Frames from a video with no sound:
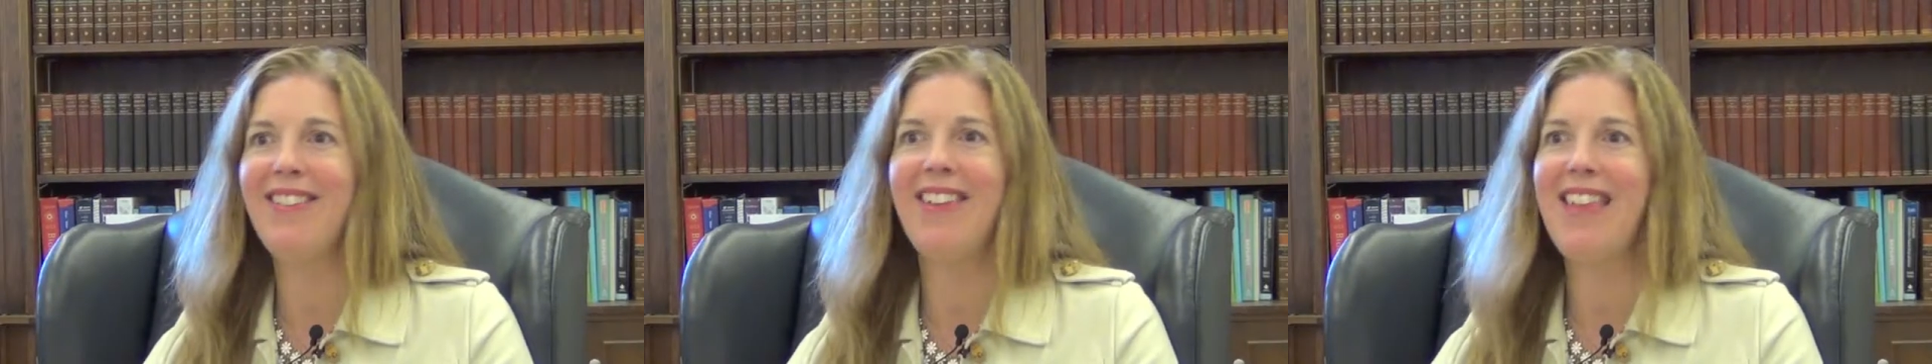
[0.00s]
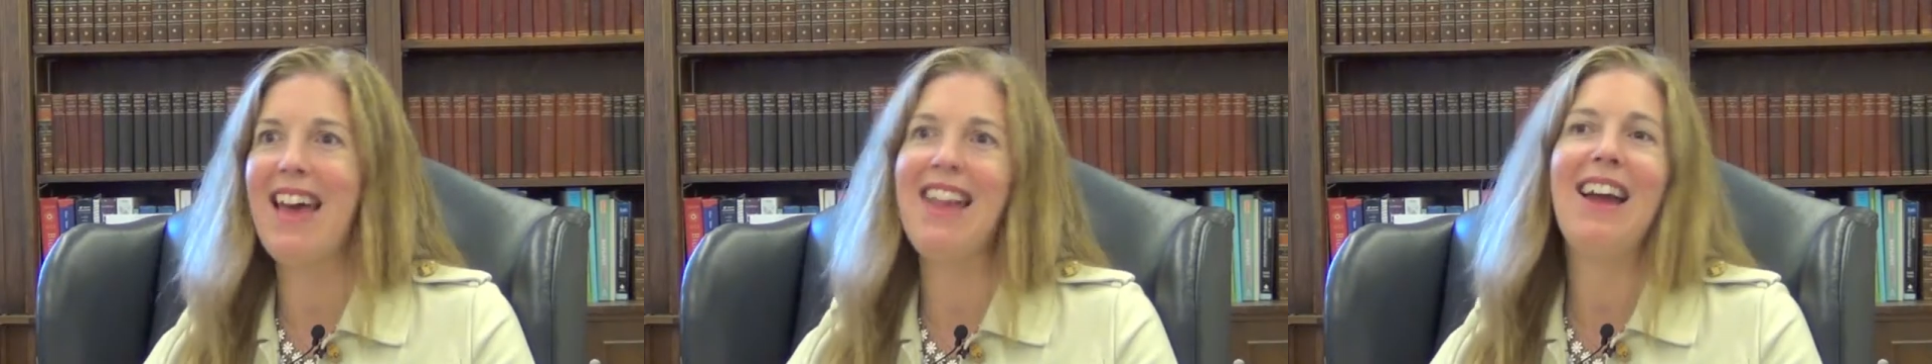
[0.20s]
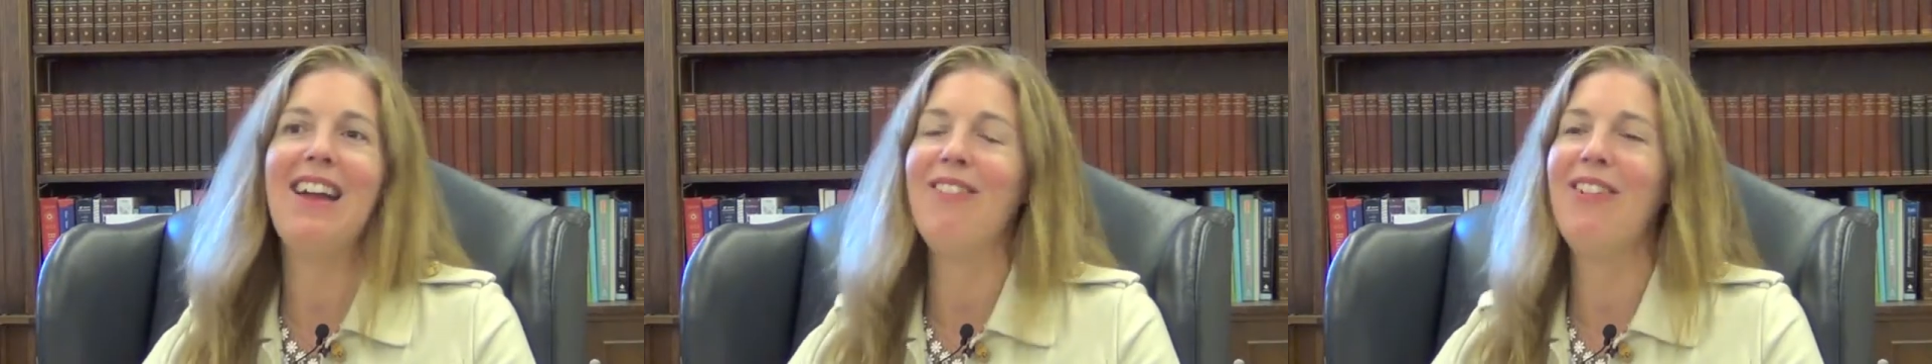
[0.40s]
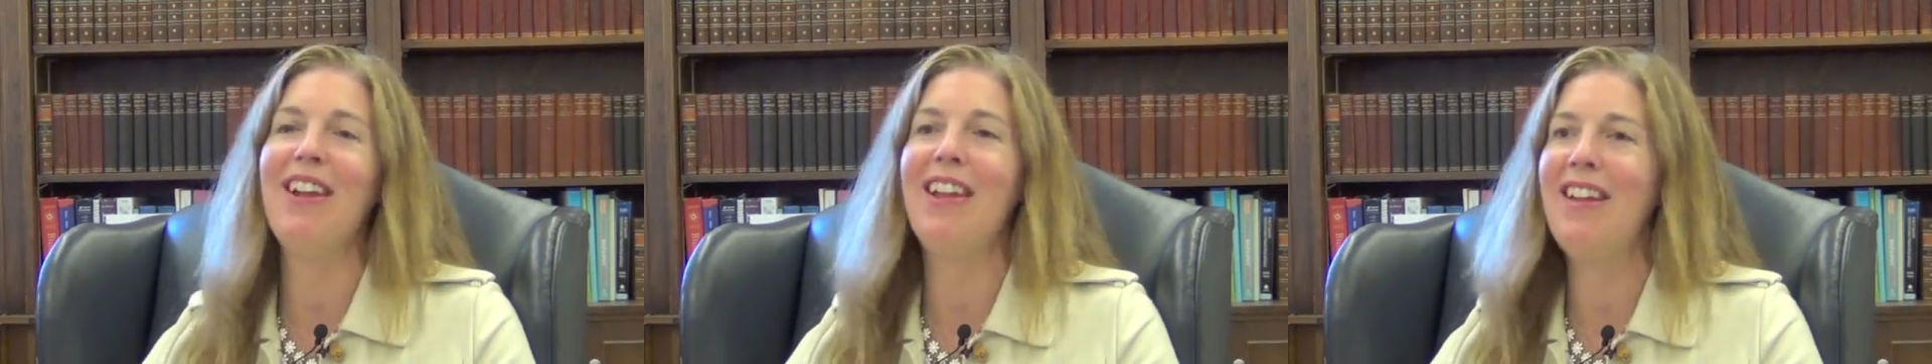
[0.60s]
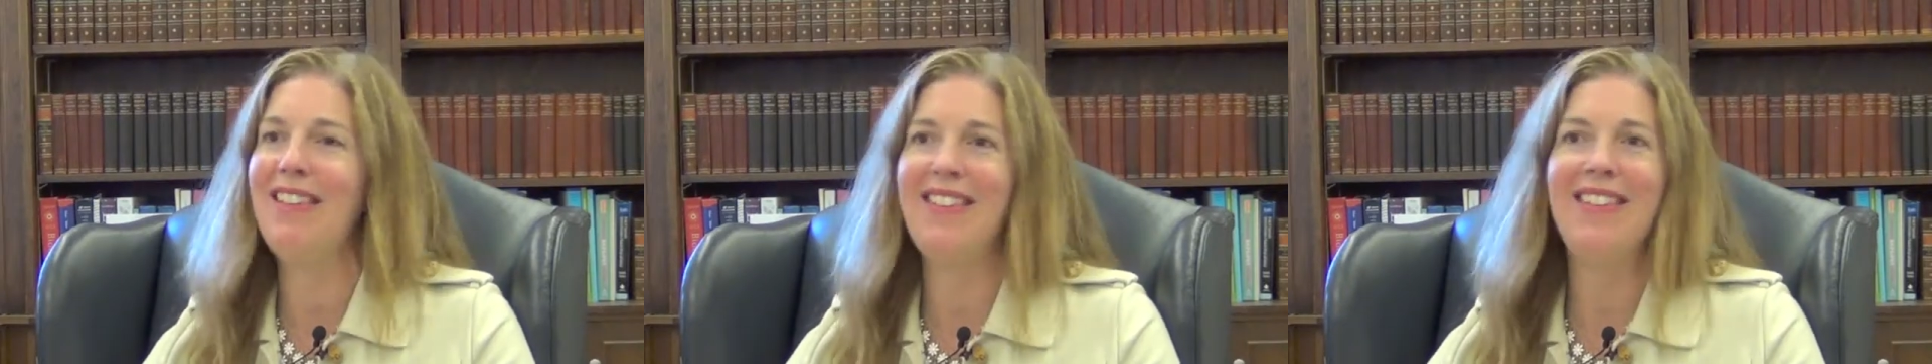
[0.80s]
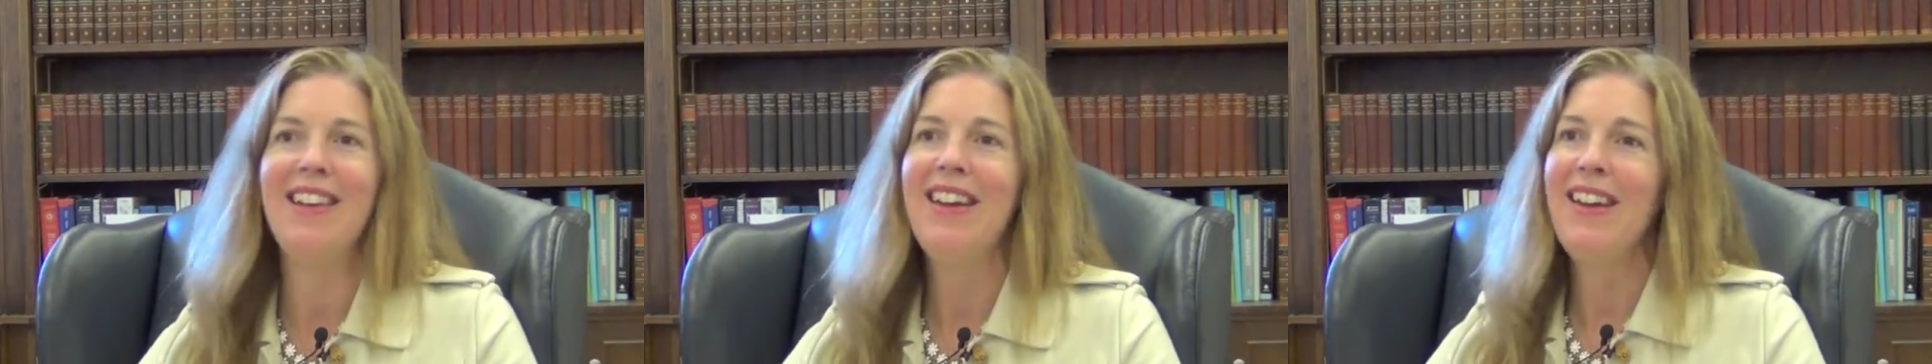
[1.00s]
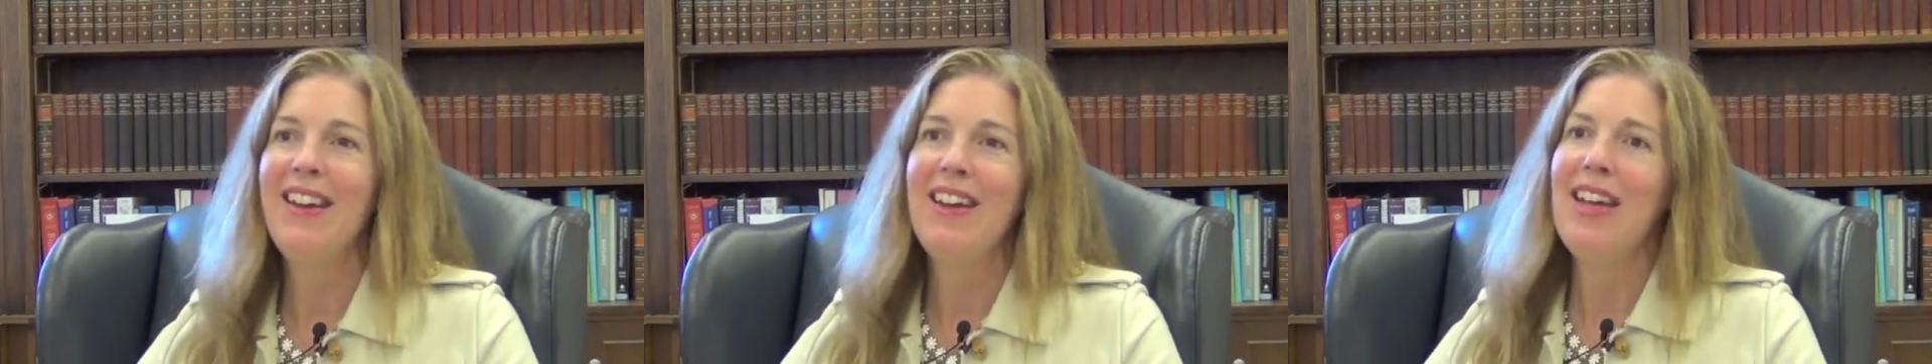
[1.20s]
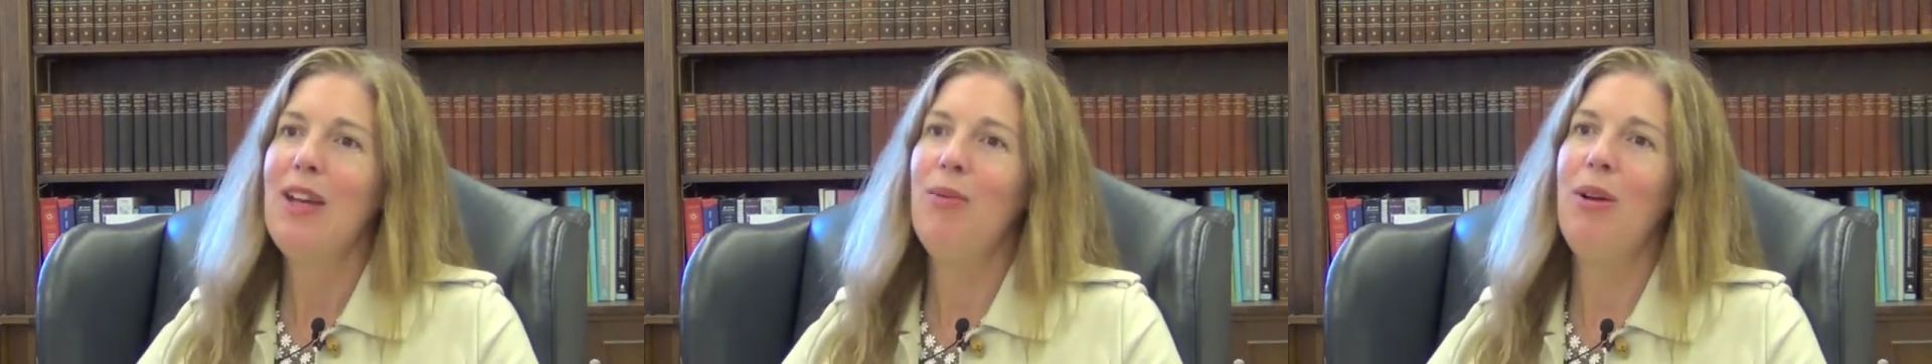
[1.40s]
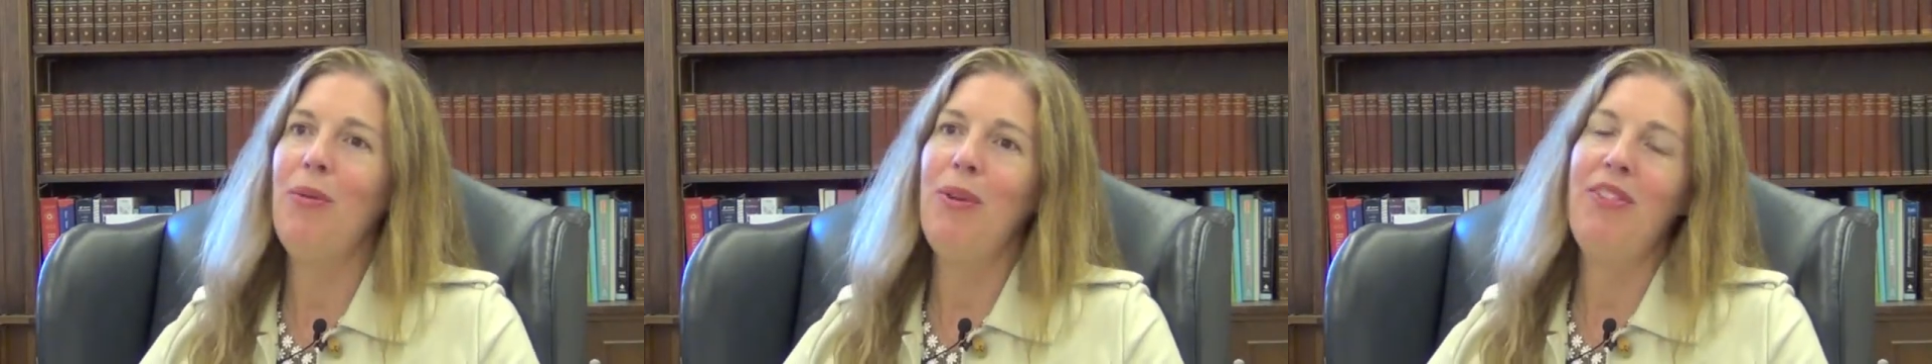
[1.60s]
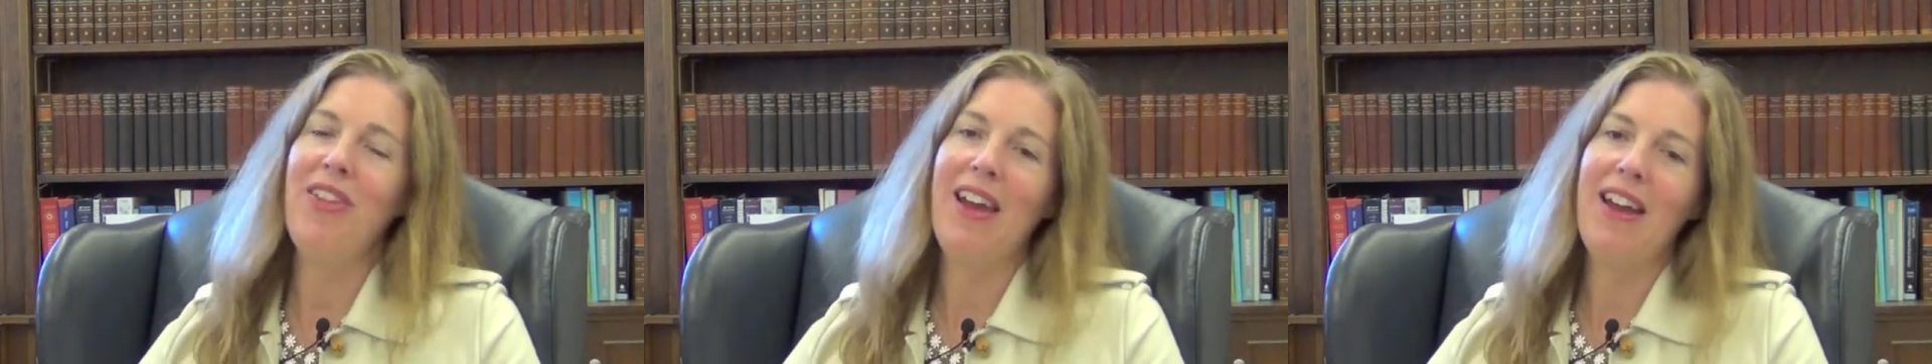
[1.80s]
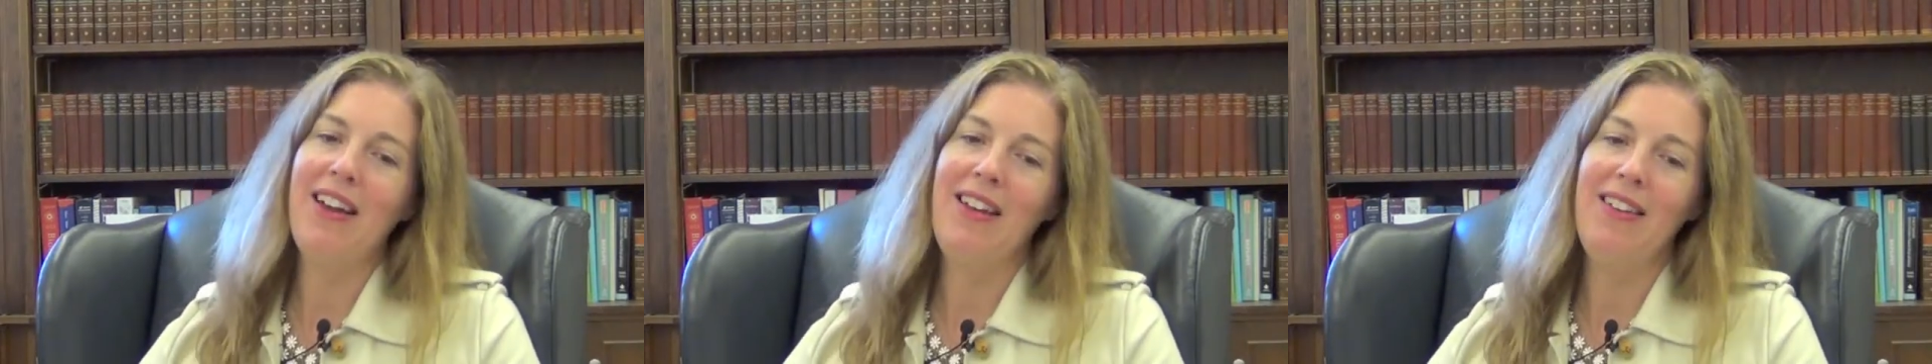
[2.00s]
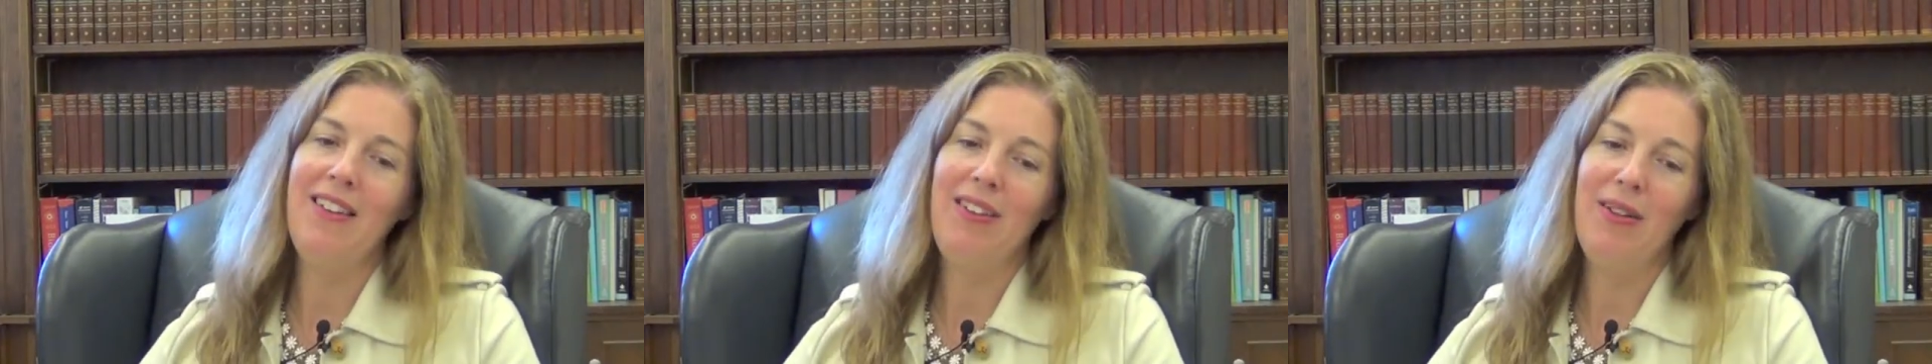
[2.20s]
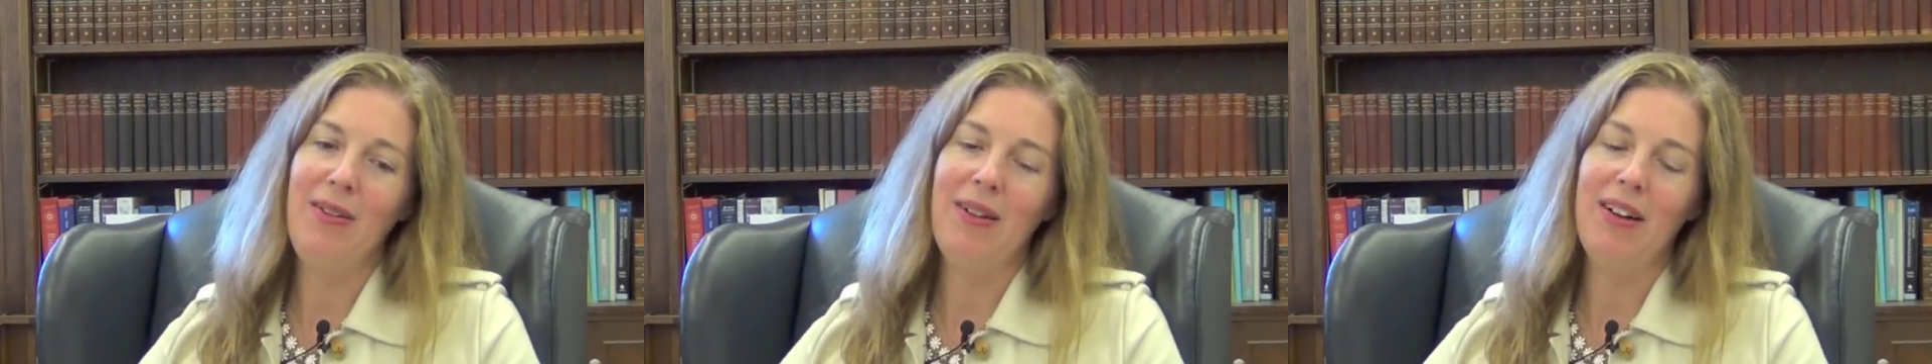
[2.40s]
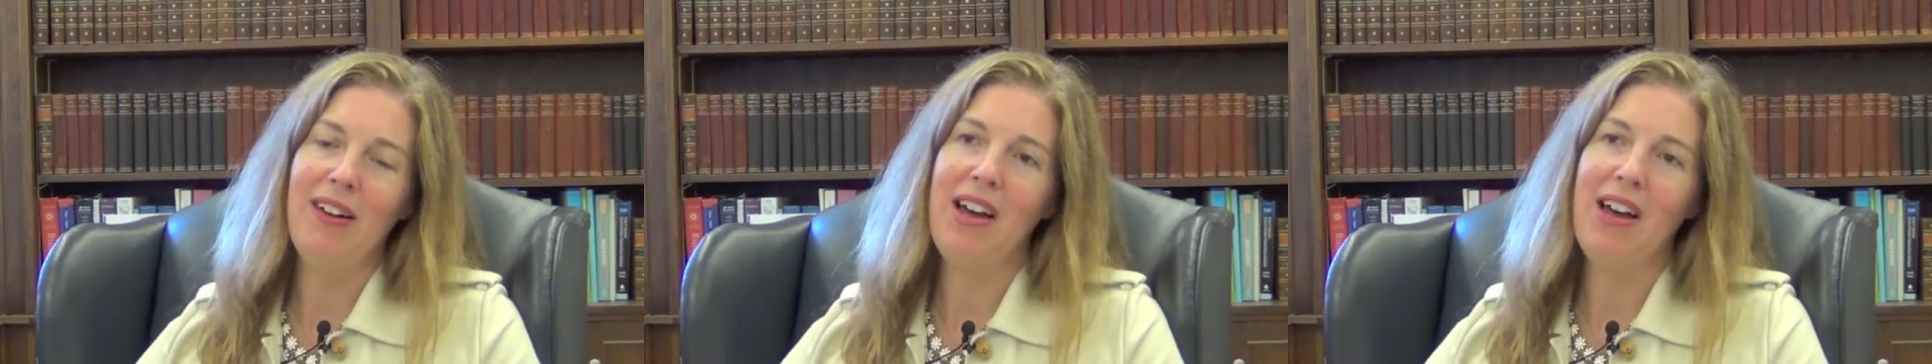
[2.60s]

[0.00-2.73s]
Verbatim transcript: So that I realized once I got into uh,